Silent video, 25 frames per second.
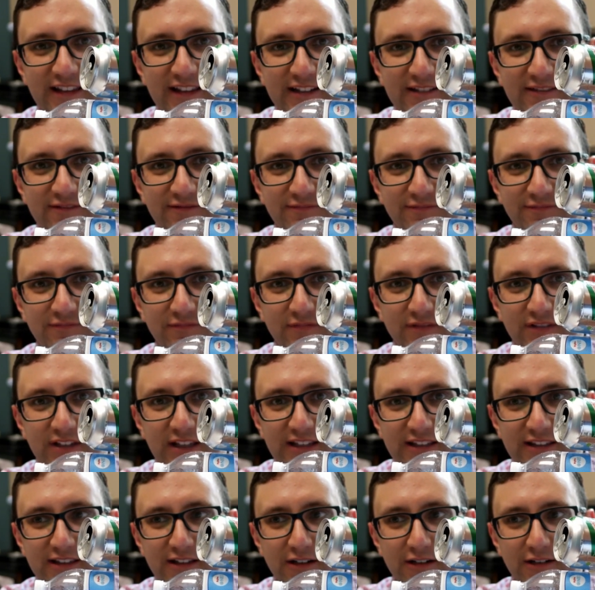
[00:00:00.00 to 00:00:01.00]
Then
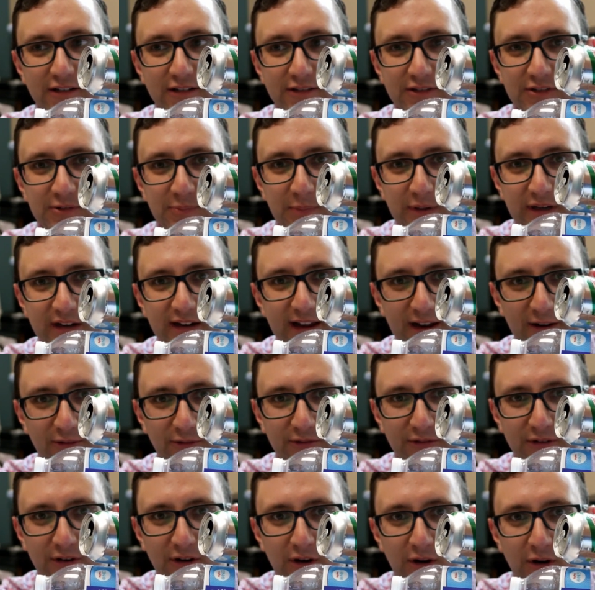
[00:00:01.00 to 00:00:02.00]
they either spit it
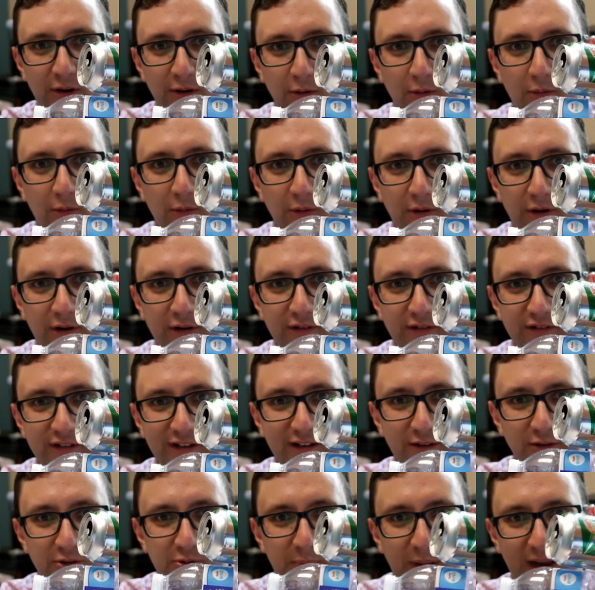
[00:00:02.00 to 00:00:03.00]
out
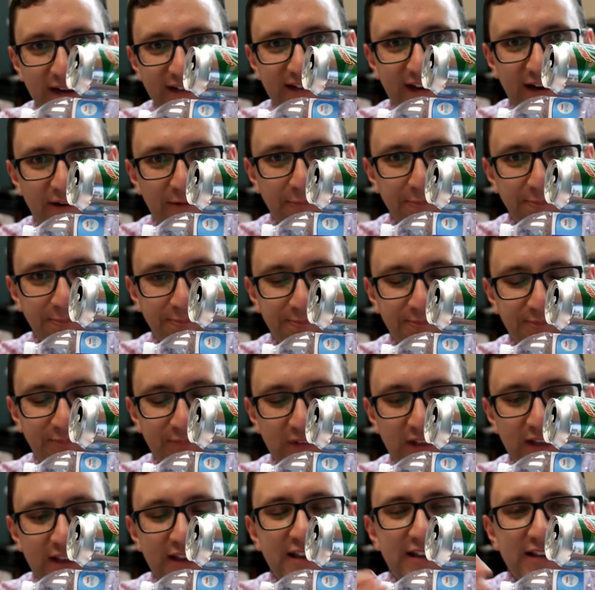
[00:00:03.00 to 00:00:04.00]
or it goes back down.
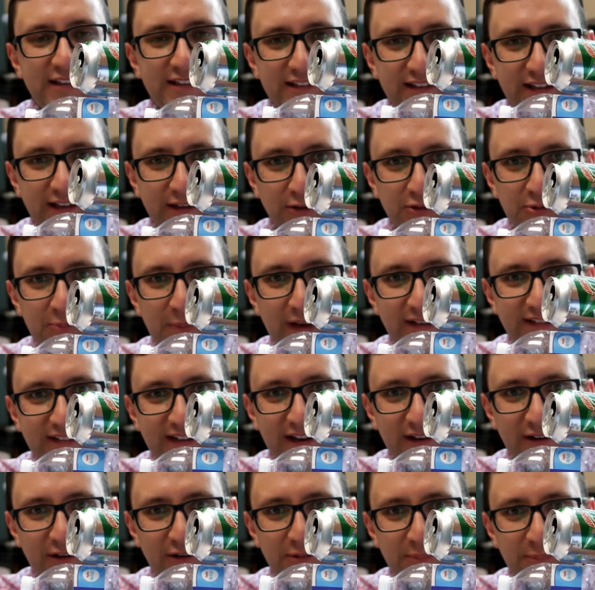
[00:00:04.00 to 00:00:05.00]
It goes
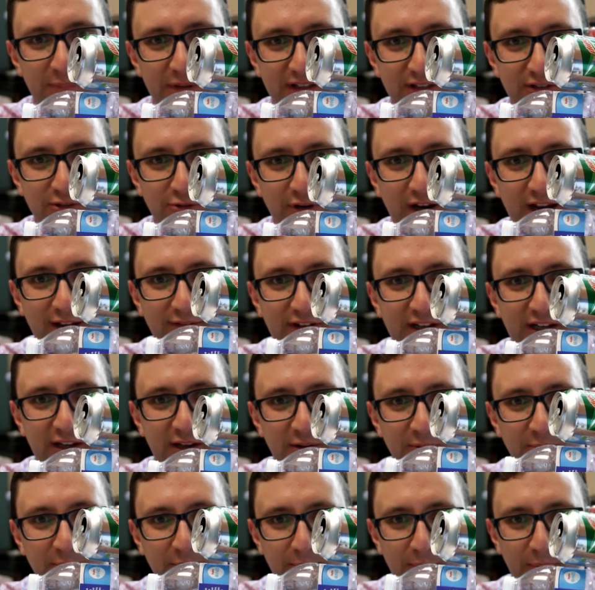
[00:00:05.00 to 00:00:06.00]
back down because
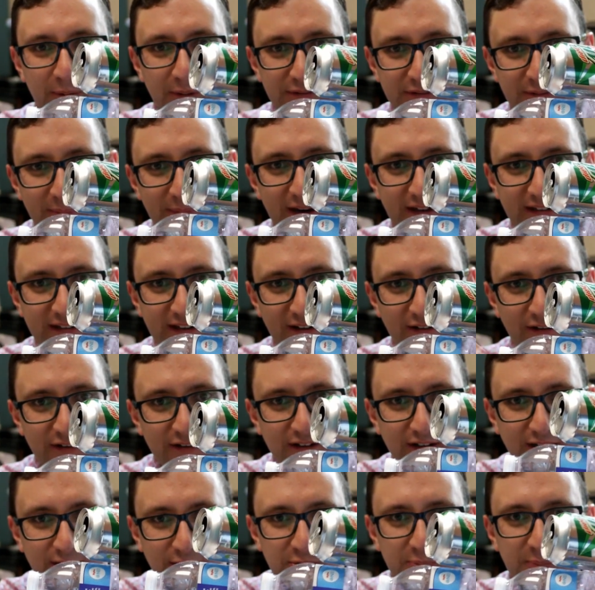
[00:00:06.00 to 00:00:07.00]
gravity pulls it back
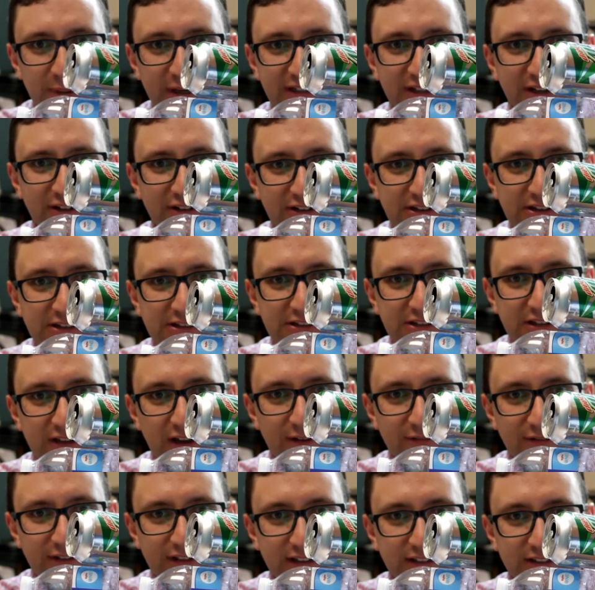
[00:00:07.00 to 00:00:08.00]
down. It goes back down to the
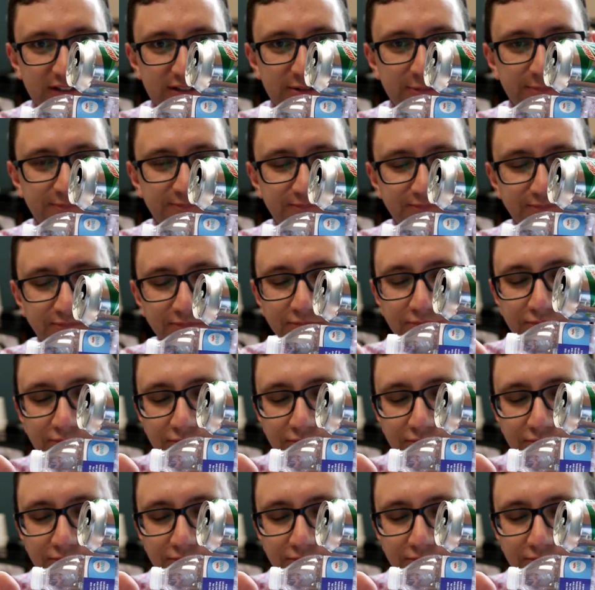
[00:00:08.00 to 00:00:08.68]
esophagus.